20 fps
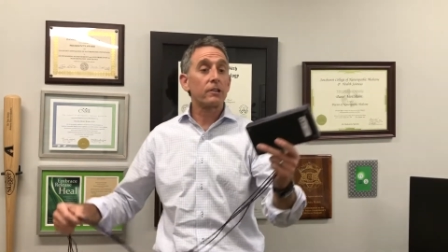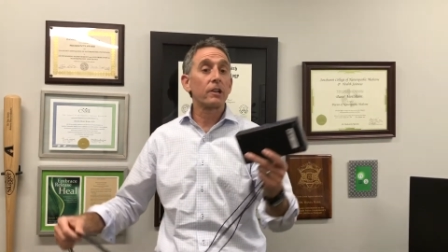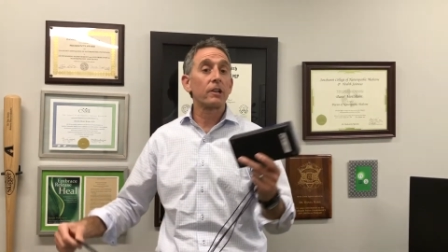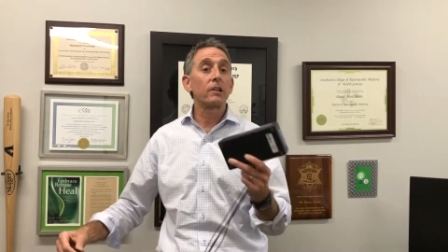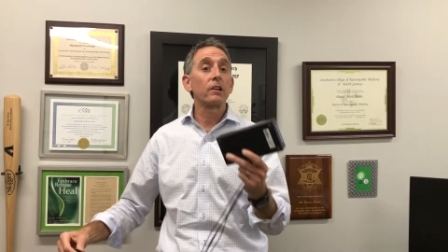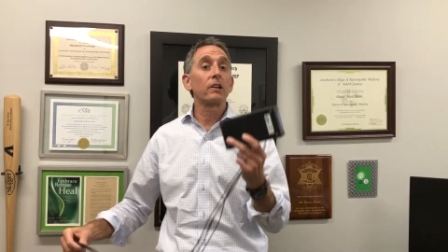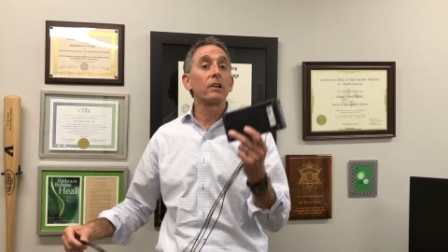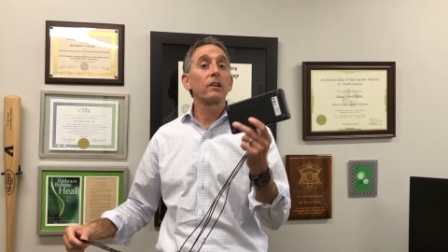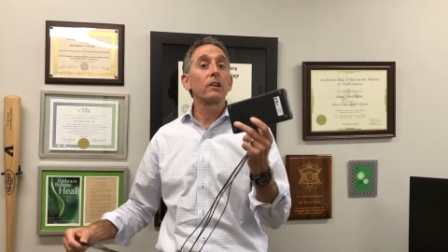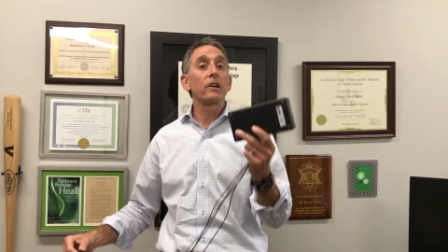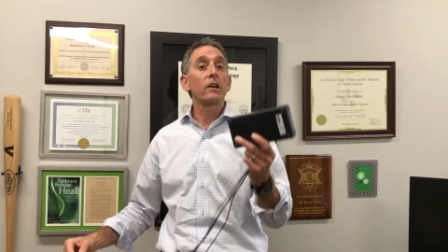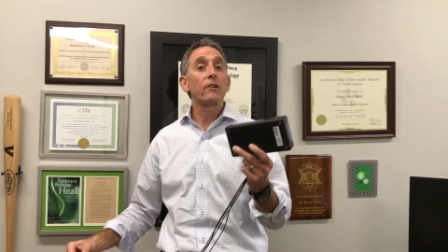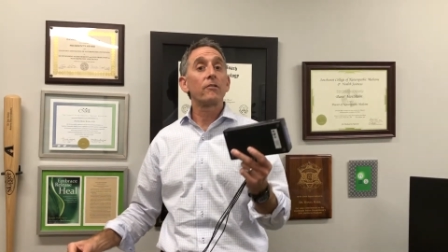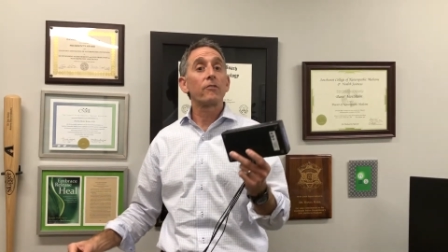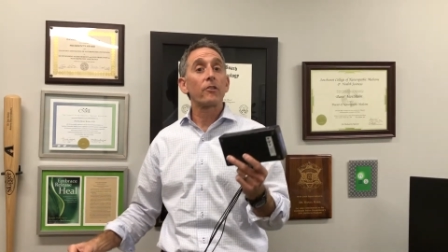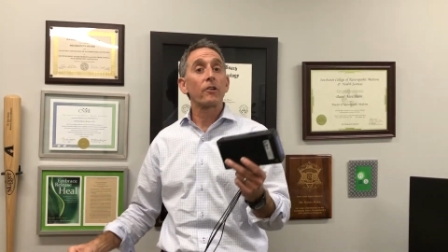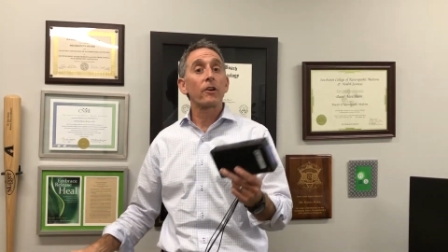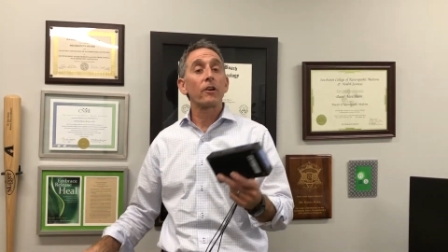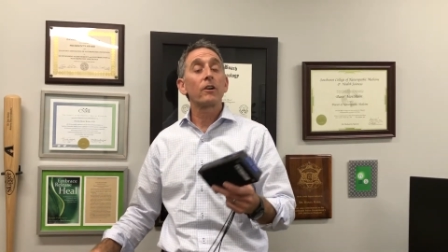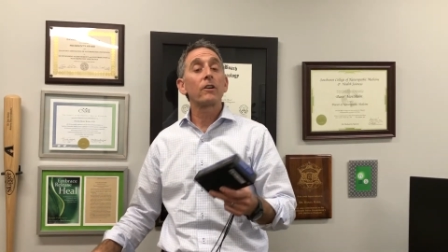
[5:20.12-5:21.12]
to
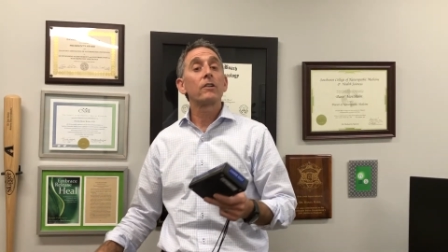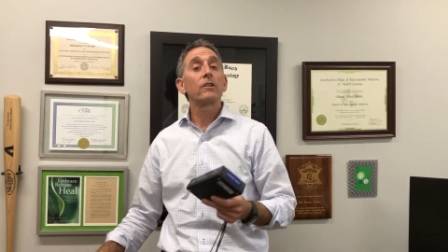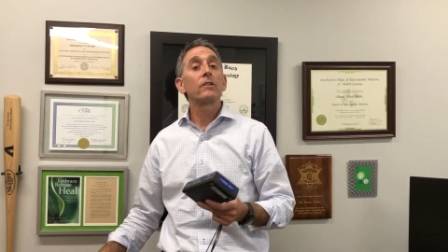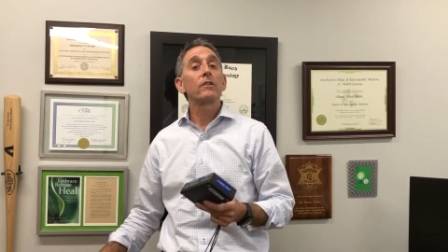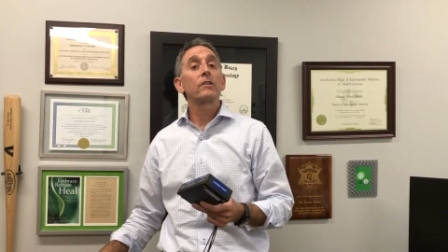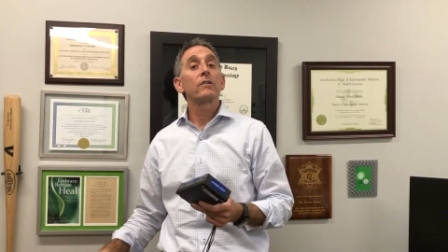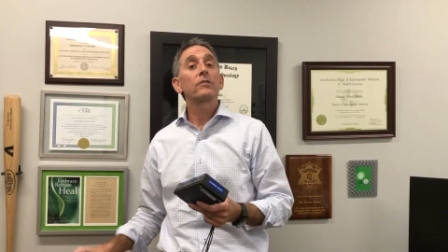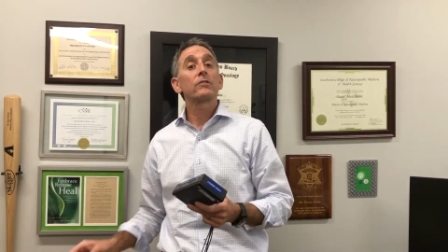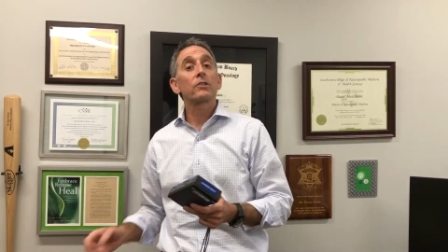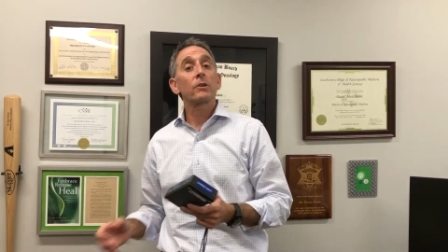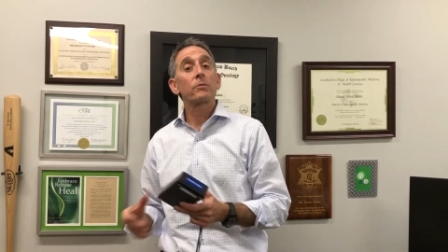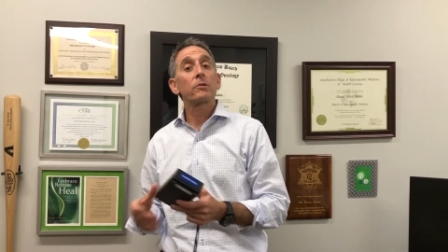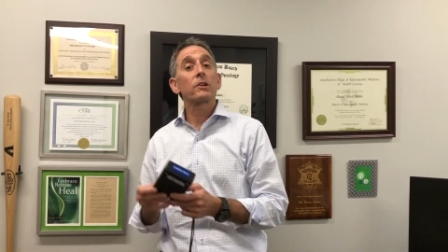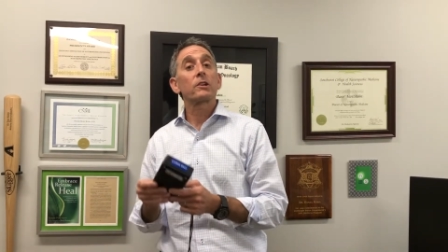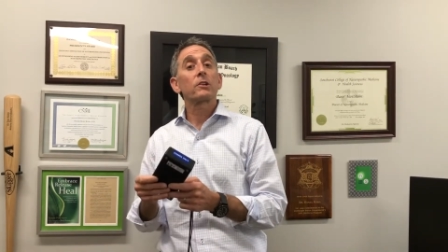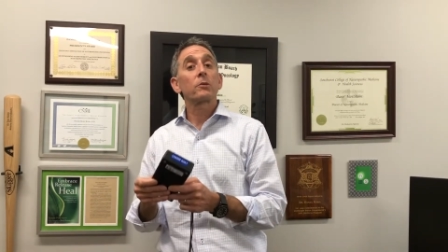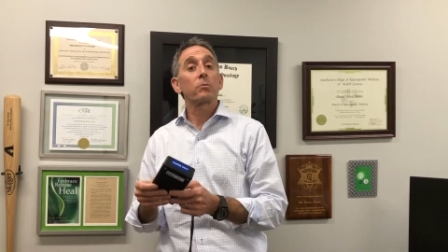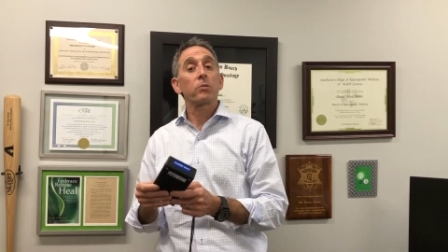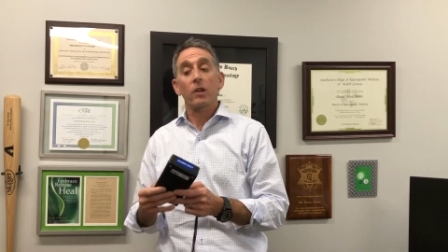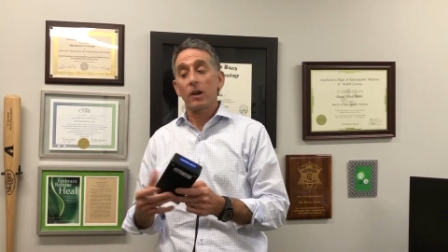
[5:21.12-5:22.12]
deliver, something
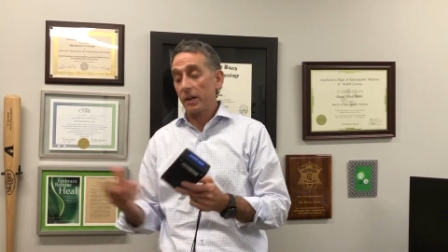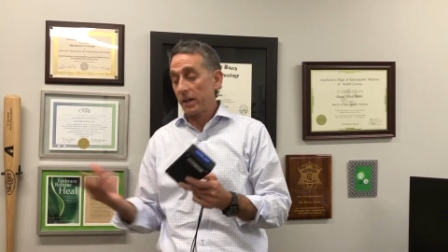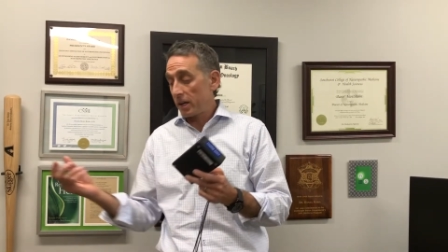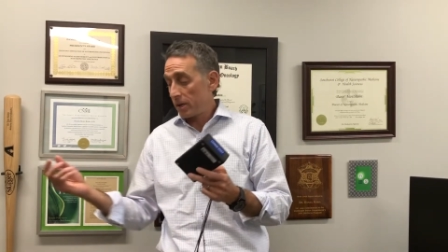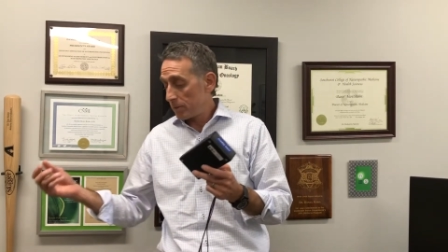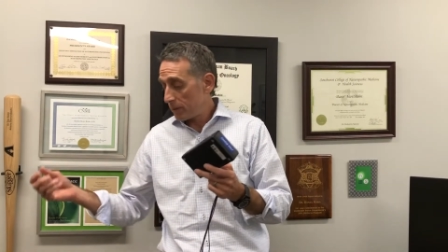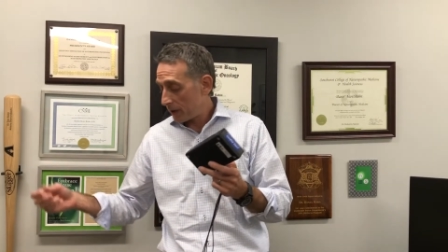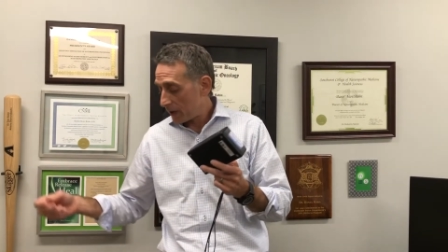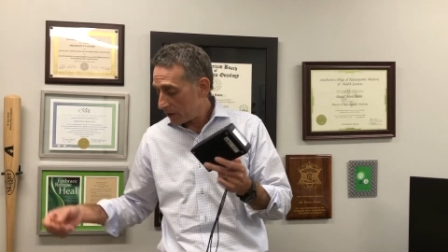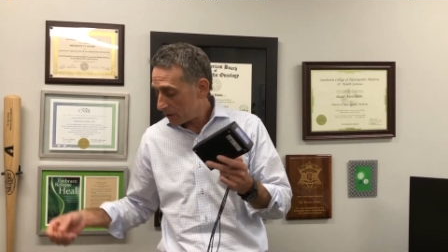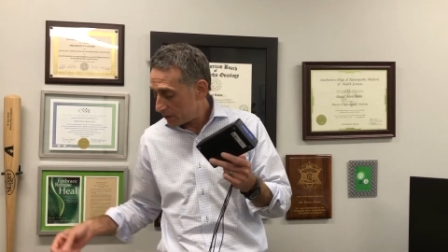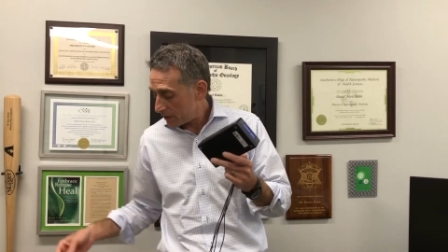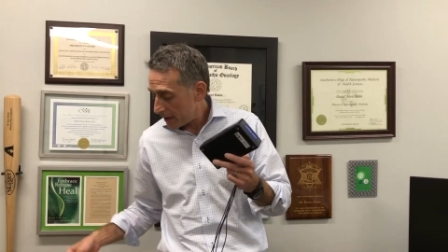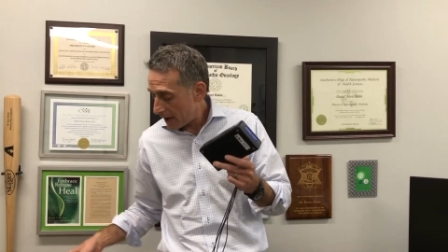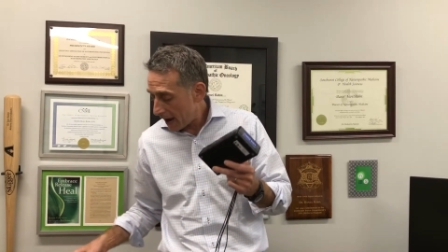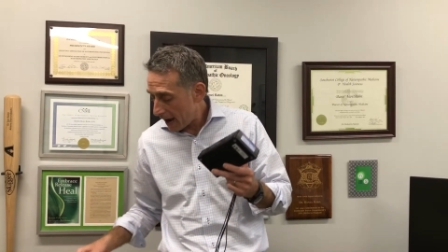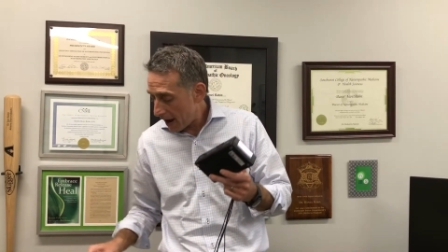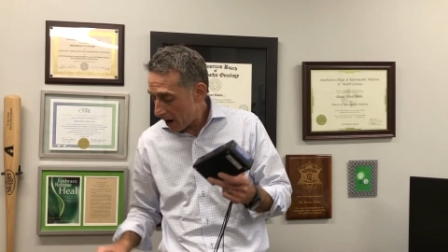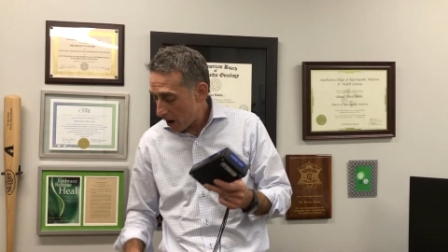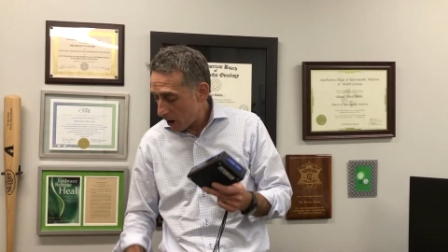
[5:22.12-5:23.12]
to plug in because
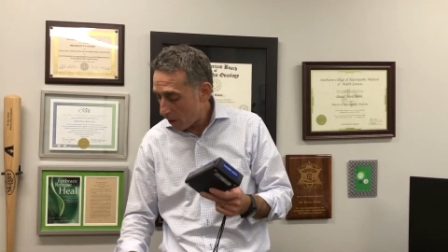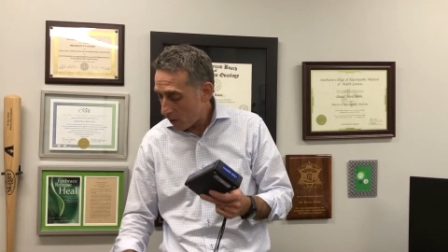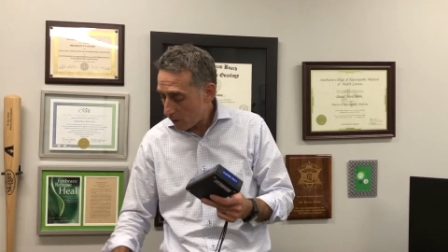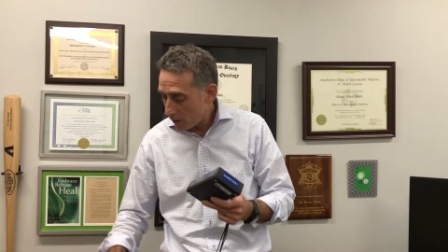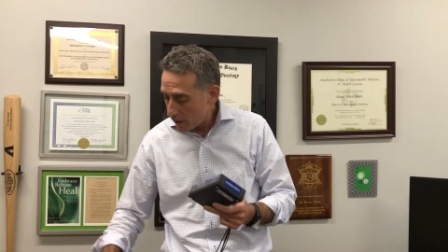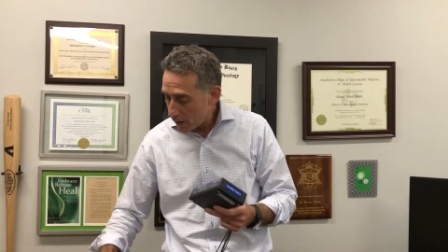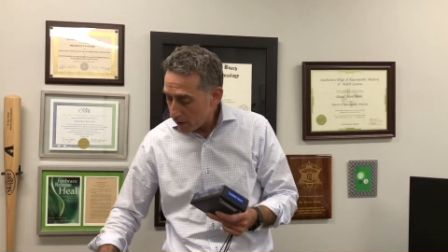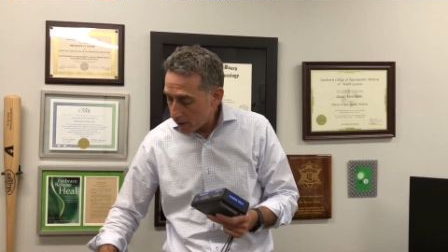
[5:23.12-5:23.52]
now